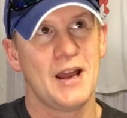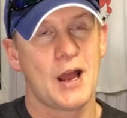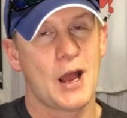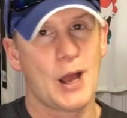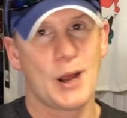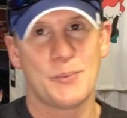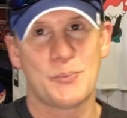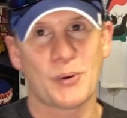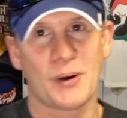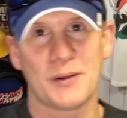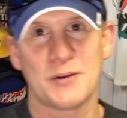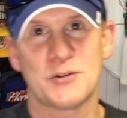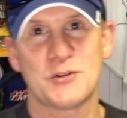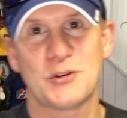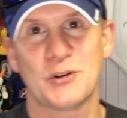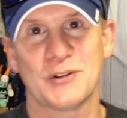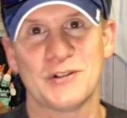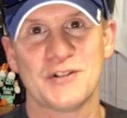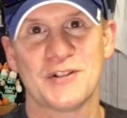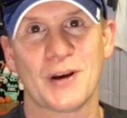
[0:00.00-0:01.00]
I probably
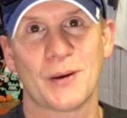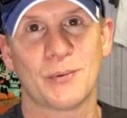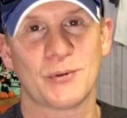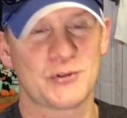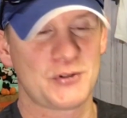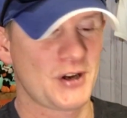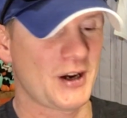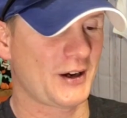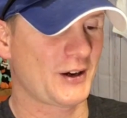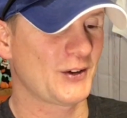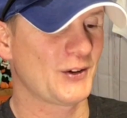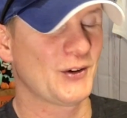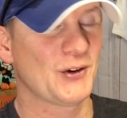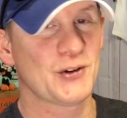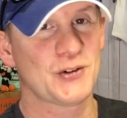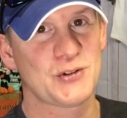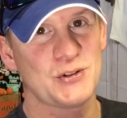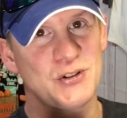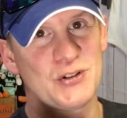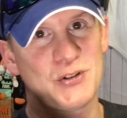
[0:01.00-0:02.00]
shouldn't double check on her.
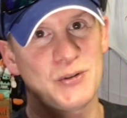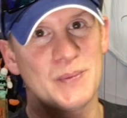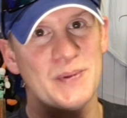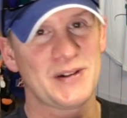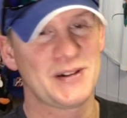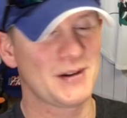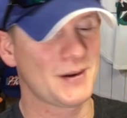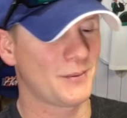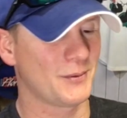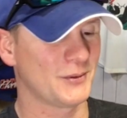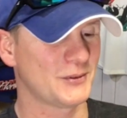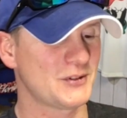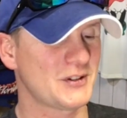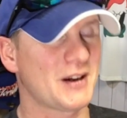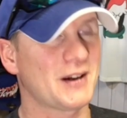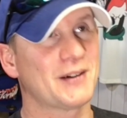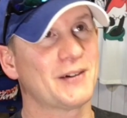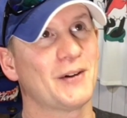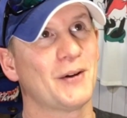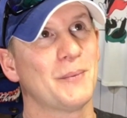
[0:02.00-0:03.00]
She should be double
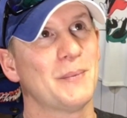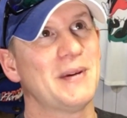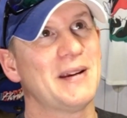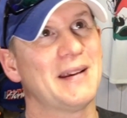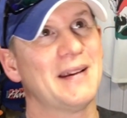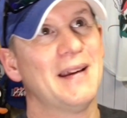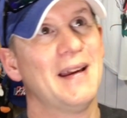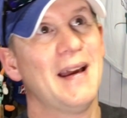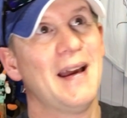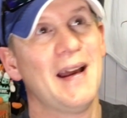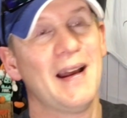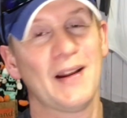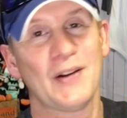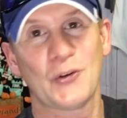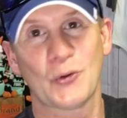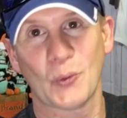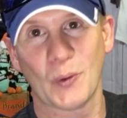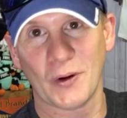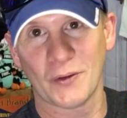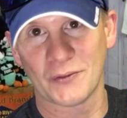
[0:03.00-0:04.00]
checking on me.
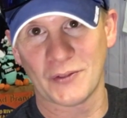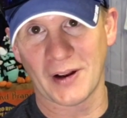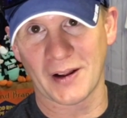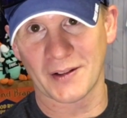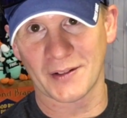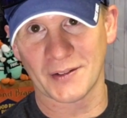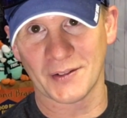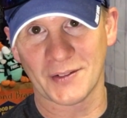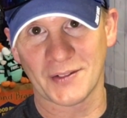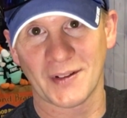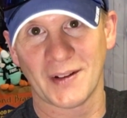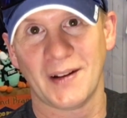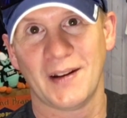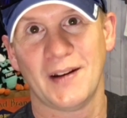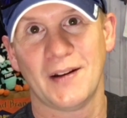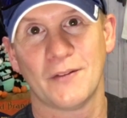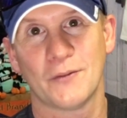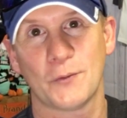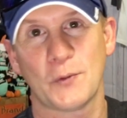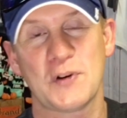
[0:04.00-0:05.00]
$12.
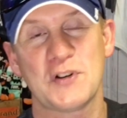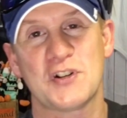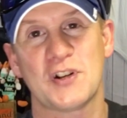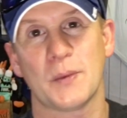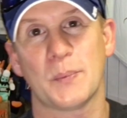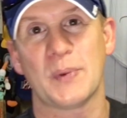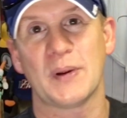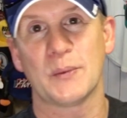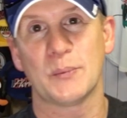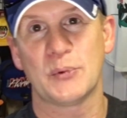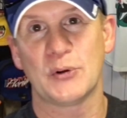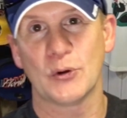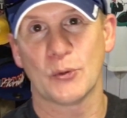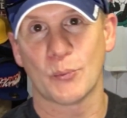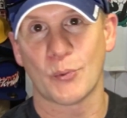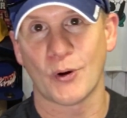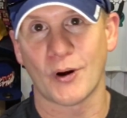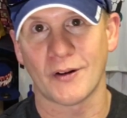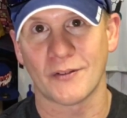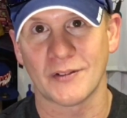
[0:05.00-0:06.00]
Free shipping, pure
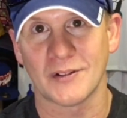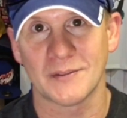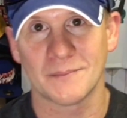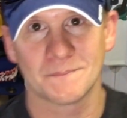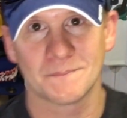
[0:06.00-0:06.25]
profit.